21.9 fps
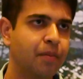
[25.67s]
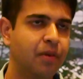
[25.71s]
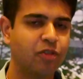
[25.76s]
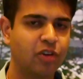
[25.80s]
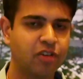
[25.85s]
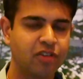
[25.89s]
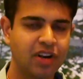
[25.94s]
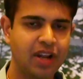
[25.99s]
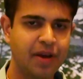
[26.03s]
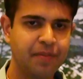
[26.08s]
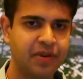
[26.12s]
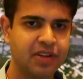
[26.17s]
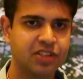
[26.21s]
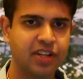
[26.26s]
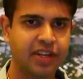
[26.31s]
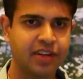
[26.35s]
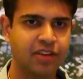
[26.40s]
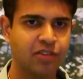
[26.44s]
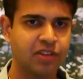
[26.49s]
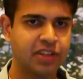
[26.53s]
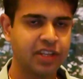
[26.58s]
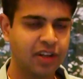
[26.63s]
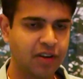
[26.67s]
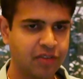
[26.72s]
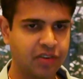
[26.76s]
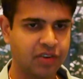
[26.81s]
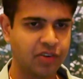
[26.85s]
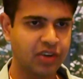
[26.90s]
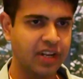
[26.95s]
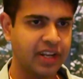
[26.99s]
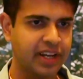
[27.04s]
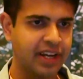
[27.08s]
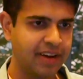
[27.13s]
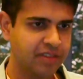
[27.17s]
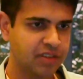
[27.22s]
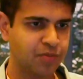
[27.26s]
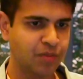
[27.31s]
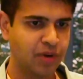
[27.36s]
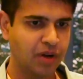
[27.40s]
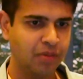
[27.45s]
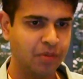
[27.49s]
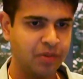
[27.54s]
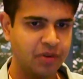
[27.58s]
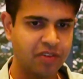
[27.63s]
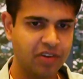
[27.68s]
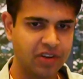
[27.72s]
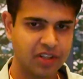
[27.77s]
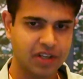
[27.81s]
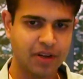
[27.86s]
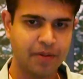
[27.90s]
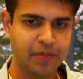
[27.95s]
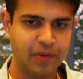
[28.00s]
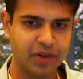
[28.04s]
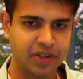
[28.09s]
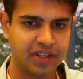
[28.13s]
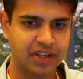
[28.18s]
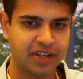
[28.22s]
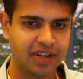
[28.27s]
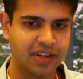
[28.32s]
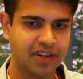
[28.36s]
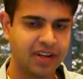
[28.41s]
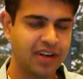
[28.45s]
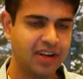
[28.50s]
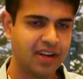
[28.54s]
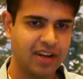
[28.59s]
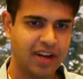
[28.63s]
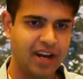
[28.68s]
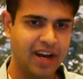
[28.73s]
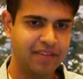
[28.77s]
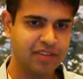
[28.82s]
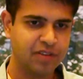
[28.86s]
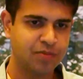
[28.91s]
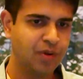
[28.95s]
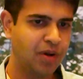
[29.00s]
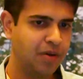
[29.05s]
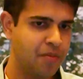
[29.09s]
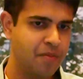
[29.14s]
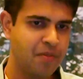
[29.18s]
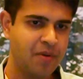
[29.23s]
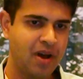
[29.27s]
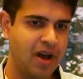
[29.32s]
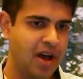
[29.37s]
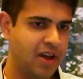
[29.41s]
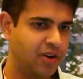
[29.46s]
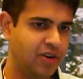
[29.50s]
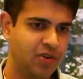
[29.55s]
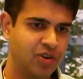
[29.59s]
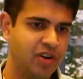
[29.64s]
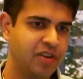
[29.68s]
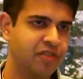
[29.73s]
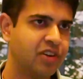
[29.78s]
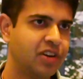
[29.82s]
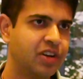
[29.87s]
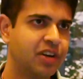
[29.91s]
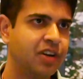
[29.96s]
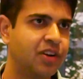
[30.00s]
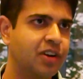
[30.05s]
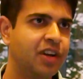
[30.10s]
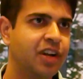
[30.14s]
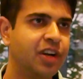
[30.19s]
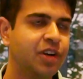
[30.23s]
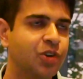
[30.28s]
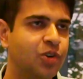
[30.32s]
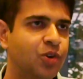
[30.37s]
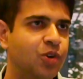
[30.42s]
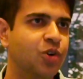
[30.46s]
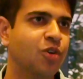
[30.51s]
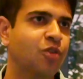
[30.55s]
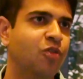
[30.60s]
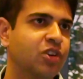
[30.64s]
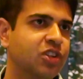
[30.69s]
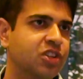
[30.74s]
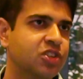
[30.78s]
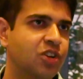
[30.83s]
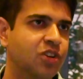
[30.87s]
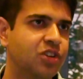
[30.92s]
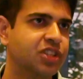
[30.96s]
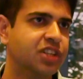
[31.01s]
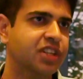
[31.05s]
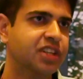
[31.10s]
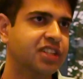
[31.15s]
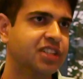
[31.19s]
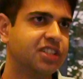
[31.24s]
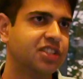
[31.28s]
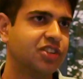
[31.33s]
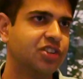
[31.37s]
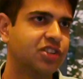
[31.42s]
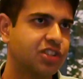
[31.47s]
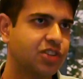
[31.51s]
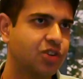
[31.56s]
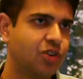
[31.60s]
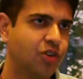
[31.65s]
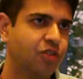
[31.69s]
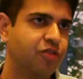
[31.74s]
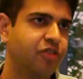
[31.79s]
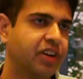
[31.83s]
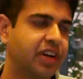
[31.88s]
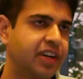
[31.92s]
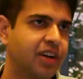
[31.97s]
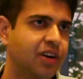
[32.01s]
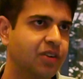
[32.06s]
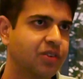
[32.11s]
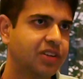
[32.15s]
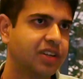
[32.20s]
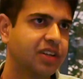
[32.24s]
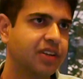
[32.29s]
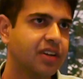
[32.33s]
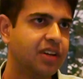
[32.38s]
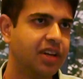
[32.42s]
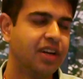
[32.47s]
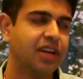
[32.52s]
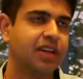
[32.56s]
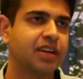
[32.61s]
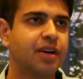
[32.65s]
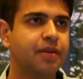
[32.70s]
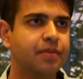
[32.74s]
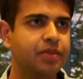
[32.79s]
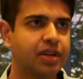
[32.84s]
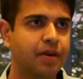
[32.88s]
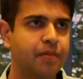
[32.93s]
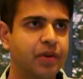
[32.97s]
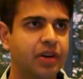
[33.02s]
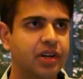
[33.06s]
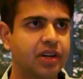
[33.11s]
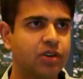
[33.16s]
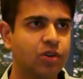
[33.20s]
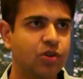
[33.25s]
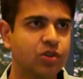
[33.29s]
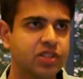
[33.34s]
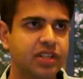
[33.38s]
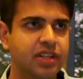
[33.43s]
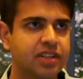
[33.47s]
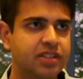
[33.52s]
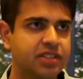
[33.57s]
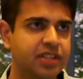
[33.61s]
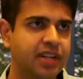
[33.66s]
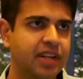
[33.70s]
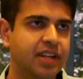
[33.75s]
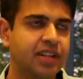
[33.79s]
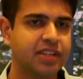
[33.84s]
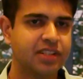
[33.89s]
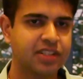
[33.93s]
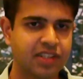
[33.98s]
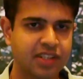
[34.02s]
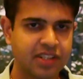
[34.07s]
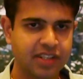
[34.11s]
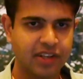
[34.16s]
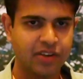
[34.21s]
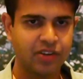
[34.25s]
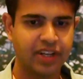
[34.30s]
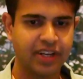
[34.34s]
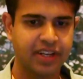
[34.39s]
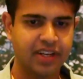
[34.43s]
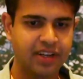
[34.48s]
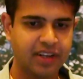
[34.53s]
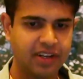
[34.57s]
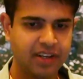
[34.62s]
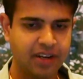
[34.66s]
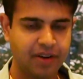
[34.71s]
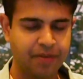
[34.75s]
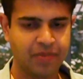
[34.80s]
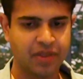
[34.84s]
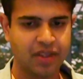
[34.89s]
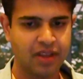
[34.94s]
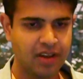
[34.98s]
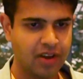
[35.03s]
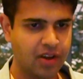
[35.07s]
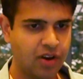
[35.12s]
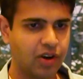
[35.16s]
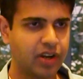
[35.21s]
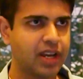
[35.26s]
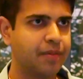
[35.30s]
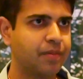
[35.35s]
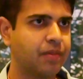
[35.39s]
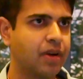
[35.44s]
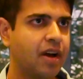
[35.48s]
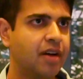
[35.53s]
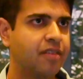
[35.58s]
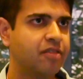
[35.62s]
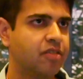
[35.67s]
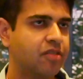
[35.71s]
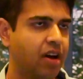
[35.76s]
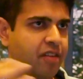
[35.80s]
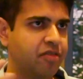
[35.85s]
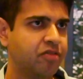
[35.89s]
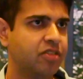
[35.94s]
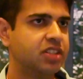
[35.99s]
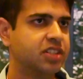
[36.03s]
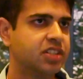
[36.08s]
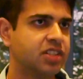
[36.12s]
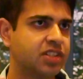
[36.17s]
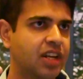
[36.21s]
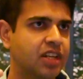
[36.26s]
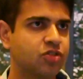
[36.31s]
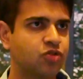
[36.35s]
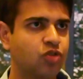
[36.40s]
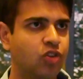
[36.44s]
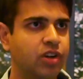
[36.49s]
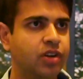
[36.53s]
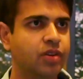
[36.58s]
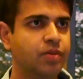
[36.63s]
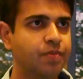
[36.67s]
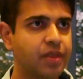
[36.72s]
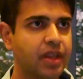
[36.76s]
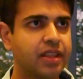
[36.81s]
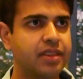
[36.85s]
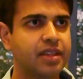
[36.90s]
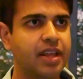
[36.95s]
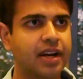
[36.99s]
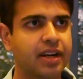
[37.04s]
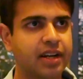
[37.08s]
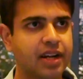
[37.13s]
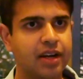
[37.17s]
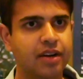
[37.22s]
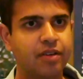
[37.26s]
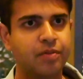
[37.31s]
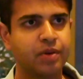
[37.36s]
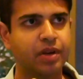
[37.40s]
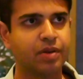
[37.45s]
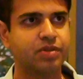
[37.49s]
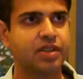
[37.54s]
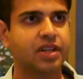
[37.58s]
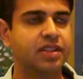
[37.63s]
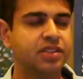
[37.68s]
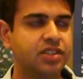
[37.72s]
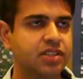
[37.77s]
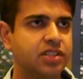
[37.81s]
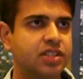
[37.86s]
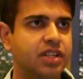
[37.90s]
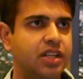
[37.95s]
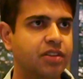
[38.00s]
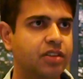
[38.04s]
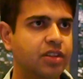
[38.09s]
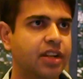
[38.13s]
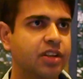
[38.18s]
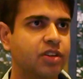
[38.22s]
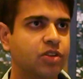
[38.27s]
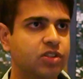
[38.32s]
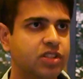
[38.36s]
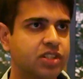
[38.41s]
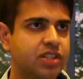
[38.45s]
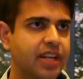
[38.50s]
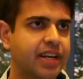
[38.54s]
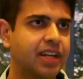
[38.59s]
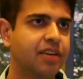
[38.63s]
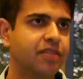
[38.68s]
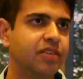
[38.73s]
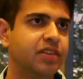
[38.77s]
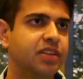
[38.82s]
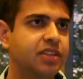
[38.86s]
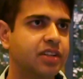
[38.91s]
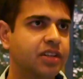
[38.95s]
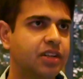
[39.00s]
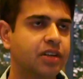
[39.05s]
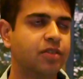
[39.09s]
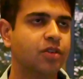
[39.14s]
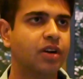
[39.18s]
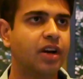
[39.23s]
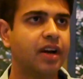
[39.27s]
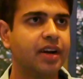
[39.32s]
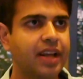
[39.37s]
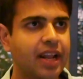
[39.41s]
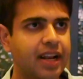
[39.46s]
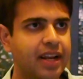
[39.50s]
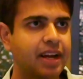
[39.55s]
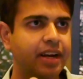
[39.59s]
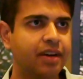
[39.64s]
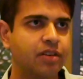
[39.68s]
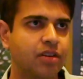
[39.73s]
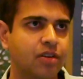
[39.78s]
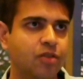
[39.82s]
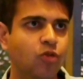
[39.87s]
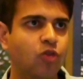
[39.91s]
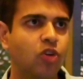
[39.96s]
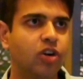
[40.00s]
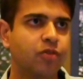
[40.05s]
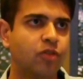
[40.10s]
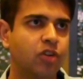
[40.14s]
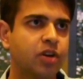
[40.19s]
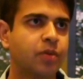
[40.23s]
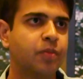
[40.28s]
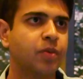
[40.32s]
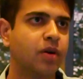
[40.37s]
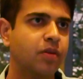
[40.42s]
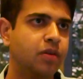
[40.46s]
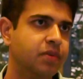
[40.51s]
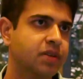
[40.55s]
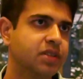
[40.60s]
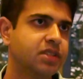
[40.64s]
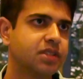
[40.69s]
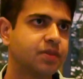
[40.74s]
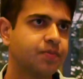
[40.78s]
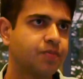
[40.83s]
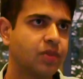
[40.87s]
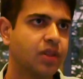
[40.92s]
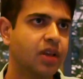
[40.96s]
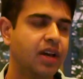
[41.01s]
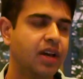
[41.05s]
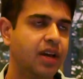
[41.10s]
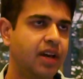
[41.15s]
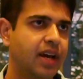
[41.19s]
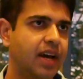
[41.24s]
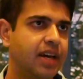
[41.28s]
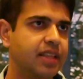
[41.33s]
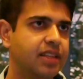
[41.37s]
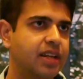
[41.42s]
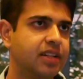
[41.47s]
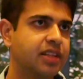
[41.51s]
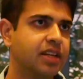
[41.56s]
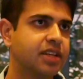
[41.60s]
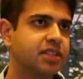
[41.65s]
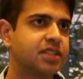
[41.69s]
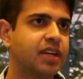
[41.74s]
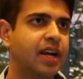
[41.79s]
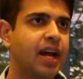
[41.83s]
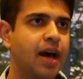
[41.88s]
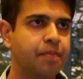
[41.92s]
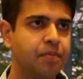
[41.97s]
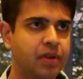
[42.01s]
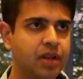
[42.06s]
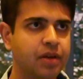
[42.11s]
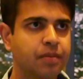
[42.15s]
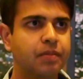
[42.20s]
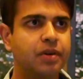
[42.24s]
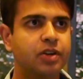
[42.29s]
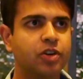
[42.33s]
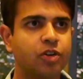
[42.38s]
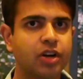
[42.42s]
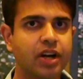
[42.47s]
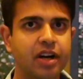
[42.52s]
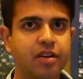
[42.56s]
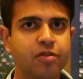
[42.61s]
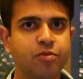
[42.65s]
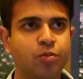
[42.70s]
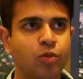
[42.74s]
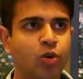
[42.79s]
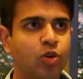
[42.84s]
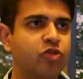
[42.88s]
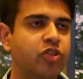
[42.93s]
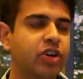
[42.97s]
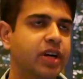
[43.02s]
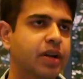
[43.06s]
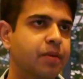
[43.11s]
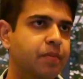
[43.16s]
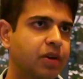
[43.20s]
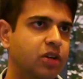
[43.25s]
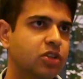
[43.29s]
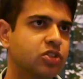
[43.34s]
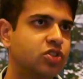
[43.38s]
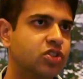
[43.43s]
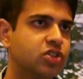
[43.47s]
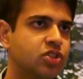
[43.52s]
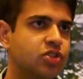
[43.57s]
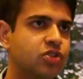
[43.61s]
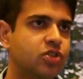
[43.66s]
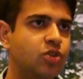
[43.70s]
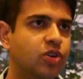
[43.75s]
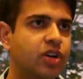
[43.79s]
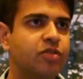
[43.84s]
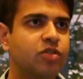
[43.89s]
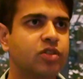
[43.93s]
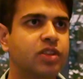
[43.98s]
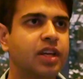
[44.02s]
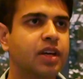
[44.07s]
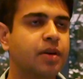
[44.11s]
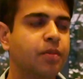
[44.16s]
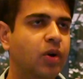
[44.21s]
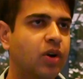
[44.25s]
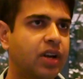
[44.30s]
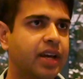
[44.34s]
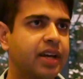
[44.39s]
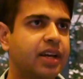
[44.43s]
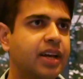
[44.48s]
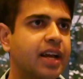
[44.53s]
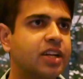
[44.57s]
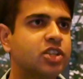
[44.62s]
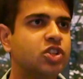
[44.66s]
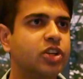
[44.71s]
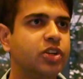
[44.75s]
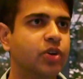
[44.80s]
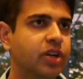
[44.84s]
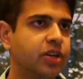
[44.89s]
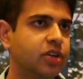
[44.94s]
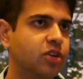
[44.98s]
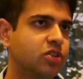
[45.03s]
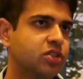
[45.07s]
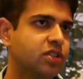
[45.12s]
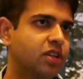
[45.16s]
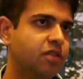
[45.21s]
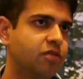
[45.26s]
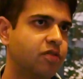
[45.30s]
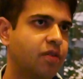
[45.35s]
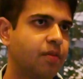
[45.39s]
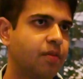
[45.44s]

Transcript: But what will happen is like you'll think of the, okay, like I have this problem, you give it to the computer. I have this problem, I don't even need to know what the solution is. You just go figure it out. The computer goes and does it, and just like okay, I've finished this task for you, and then kind of becomes like an assistant. Then you just like give it the delegate what your problem is, and then things are happening, but you're kind of more freed up because you just don't have to think about like actually doing it yourself.